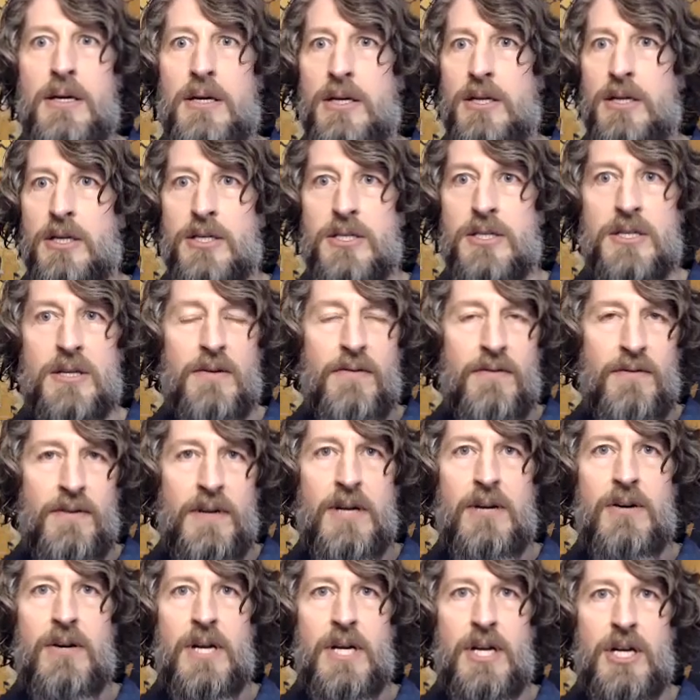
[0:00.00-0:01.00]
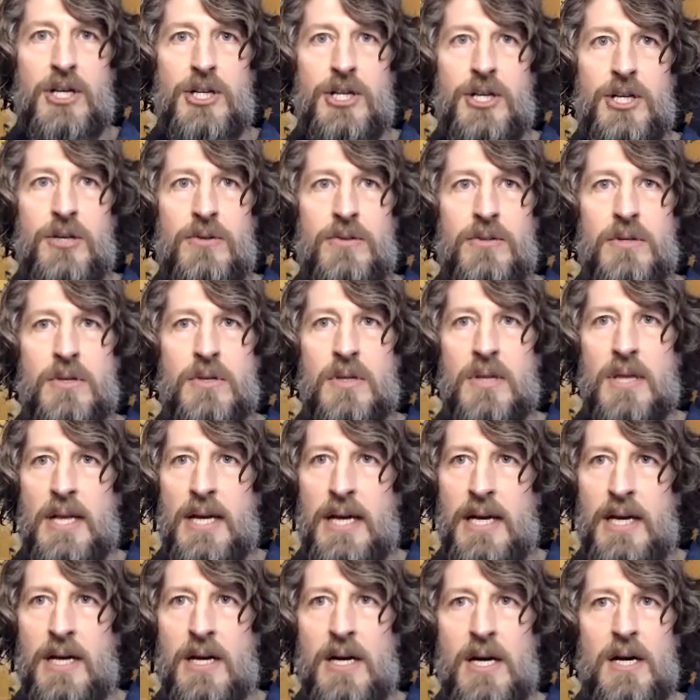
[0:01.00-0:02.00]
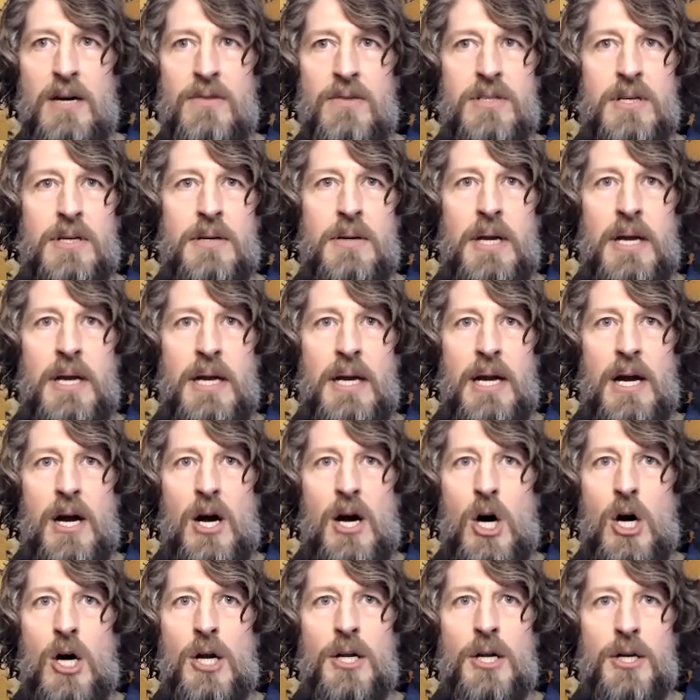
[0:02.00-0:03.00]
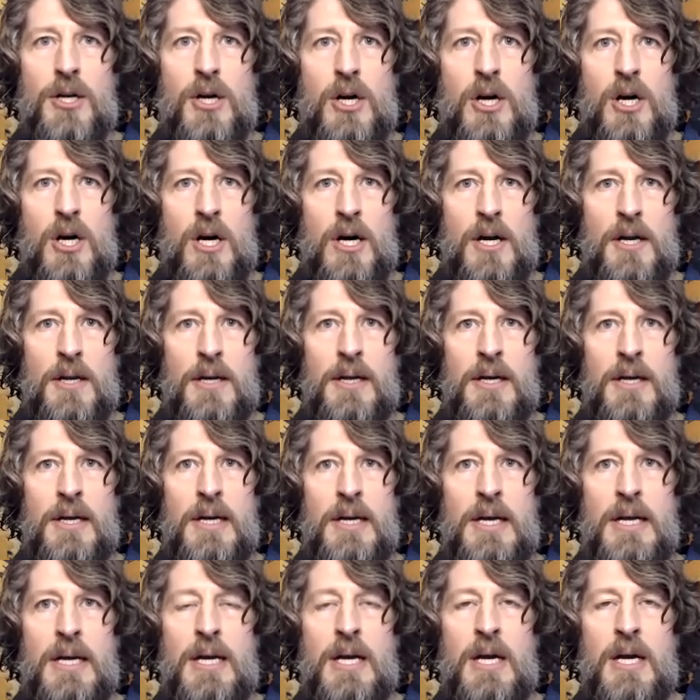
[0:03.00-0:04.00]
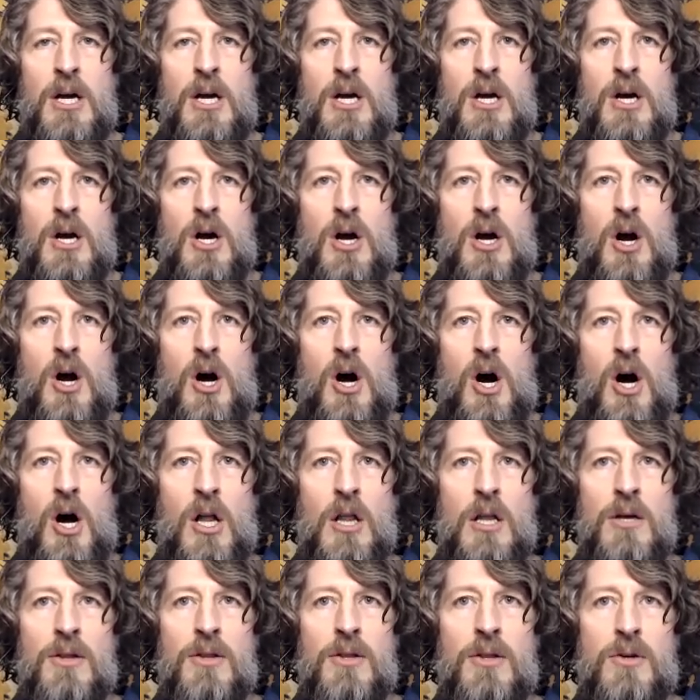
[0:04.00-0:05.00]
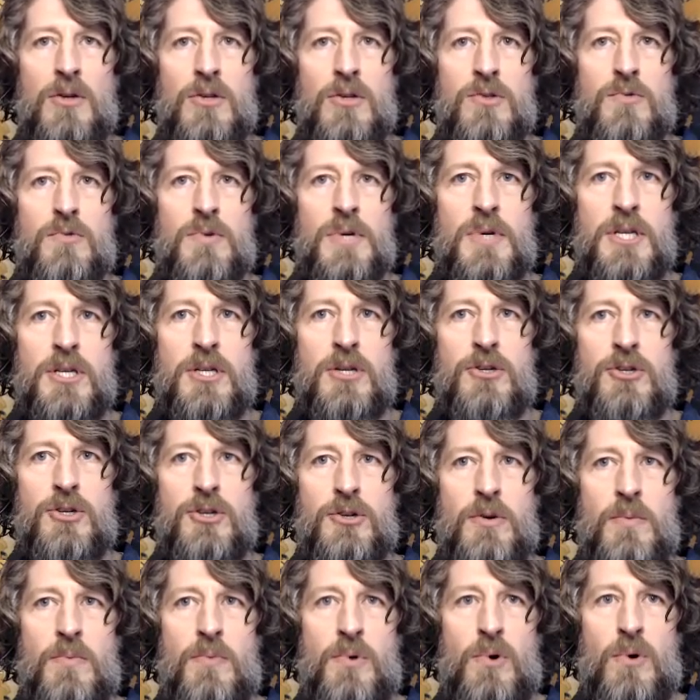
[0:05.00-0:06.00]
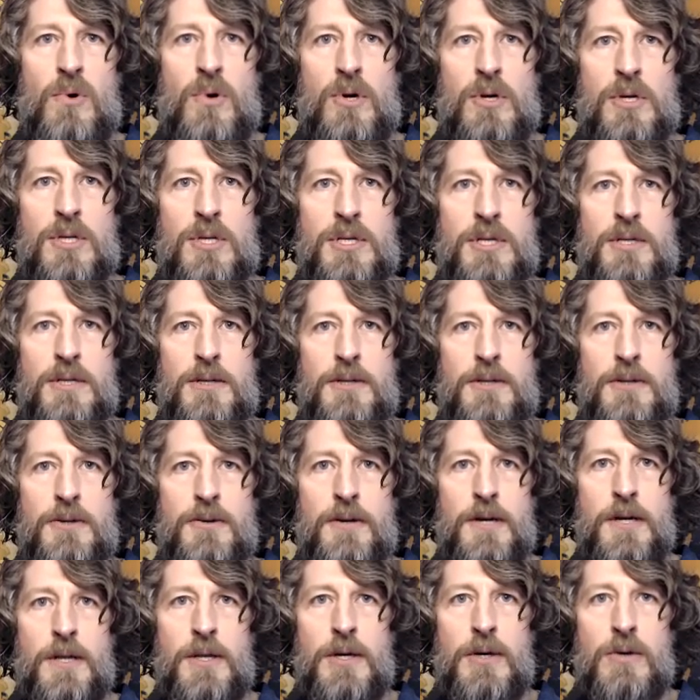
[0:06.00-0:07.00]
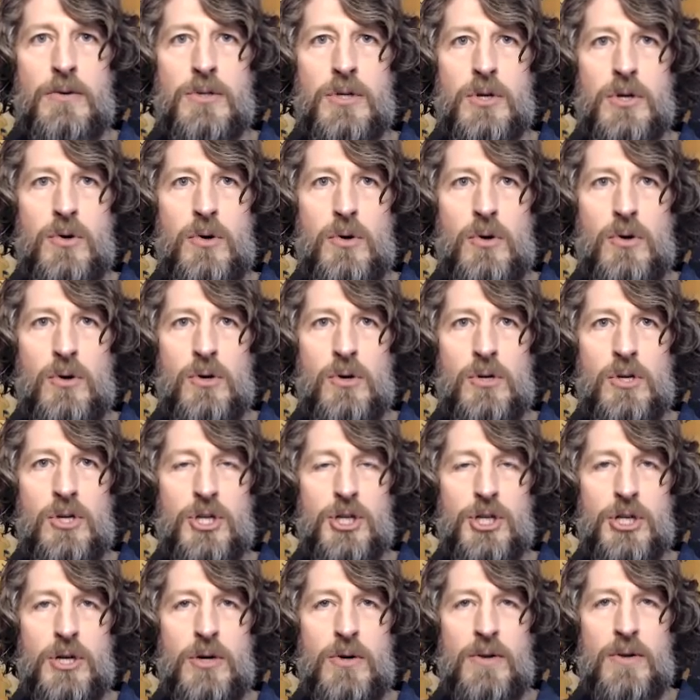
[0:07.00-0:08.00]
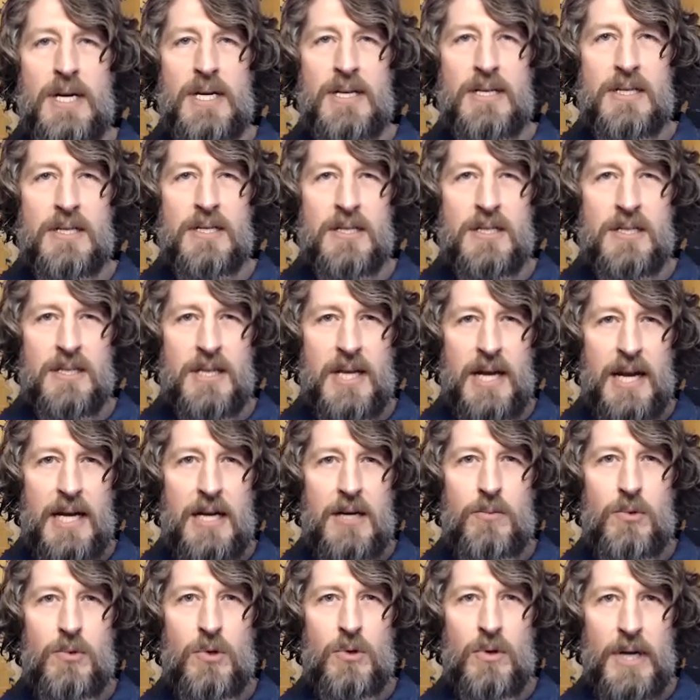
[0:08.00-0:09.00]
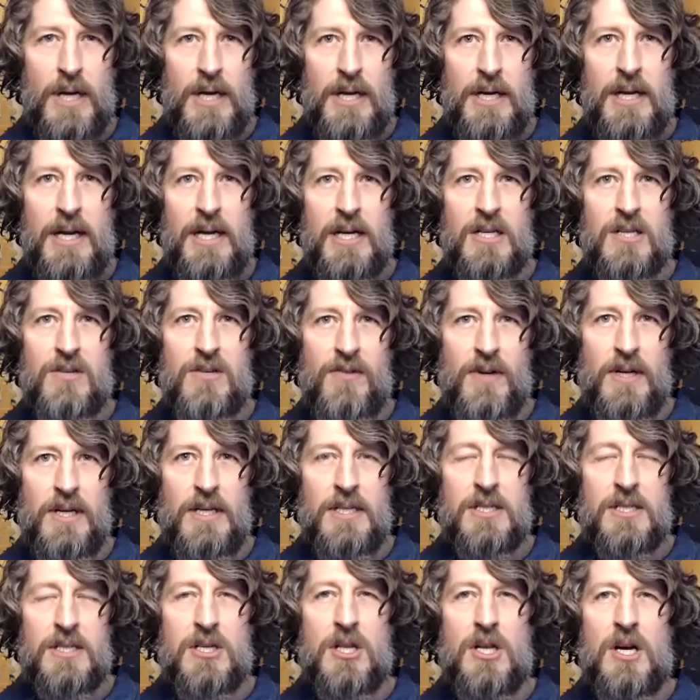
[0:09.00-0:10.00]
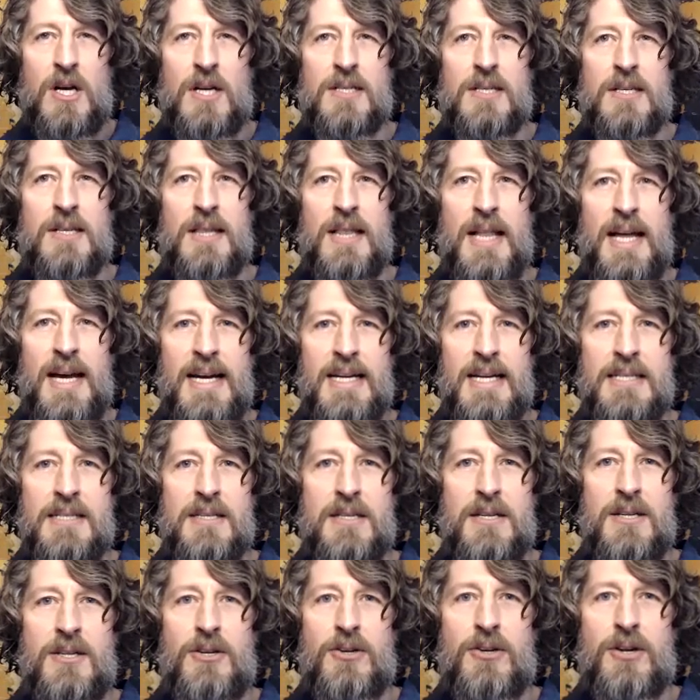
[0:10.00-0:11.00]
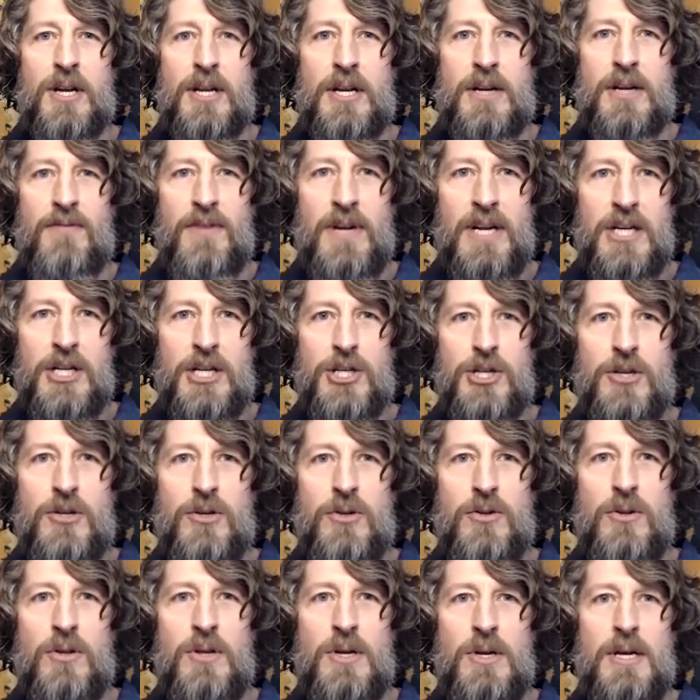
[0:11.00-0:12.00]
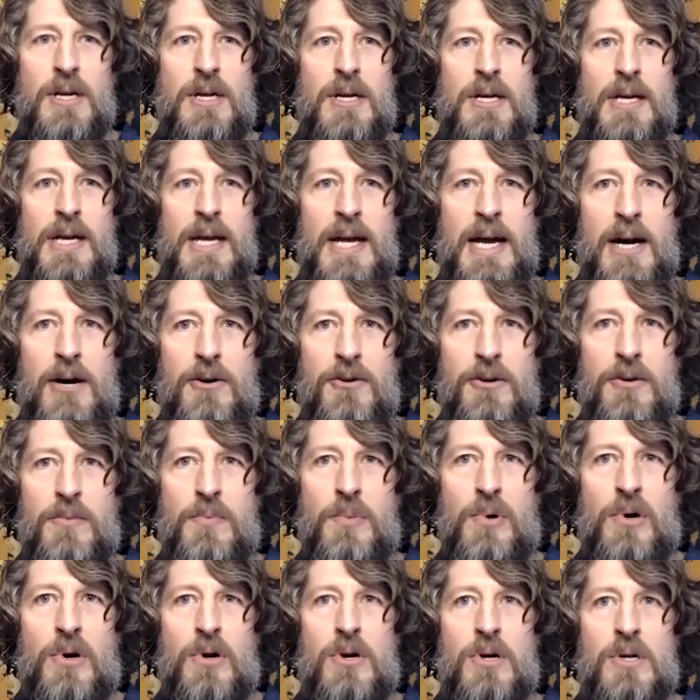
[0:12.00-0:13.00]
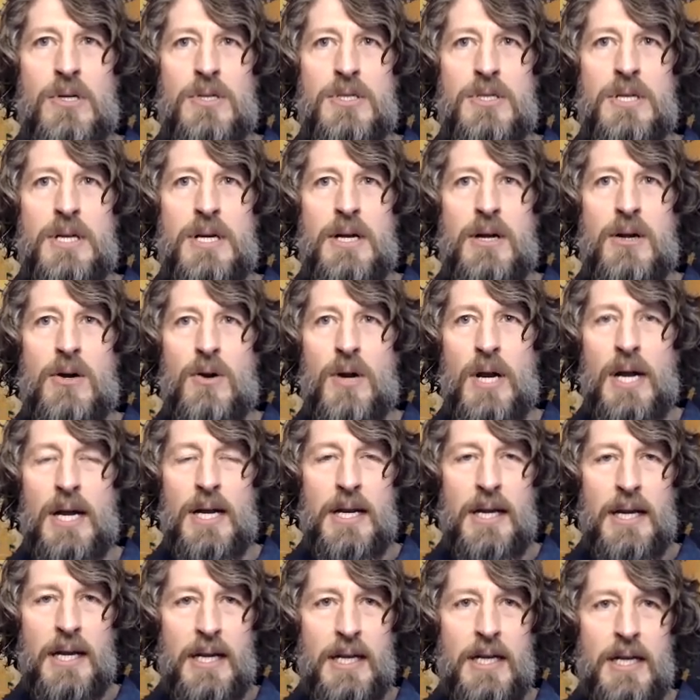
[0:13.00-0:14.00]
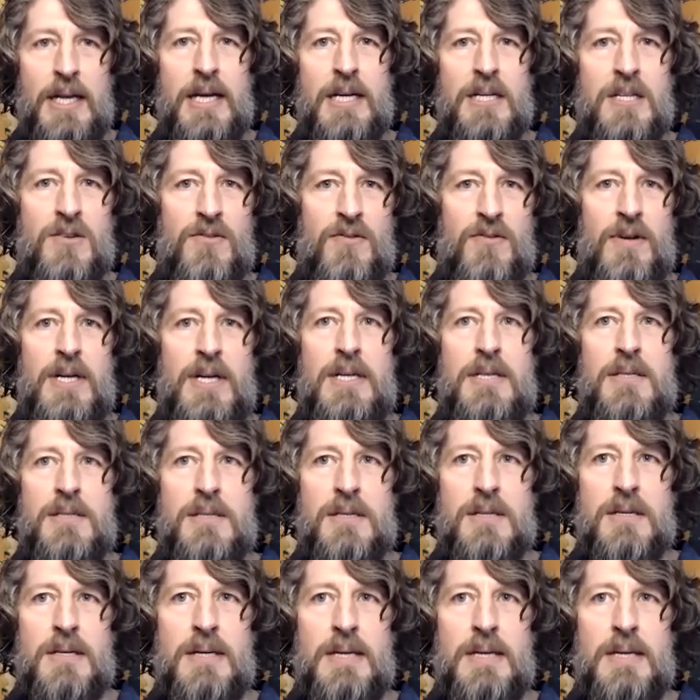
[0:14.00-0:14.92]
severe issues, layoffs, and, and on and on, all of those research reports during those quarters show that sustainable index funds lost less than their conventional counterparts and index funds.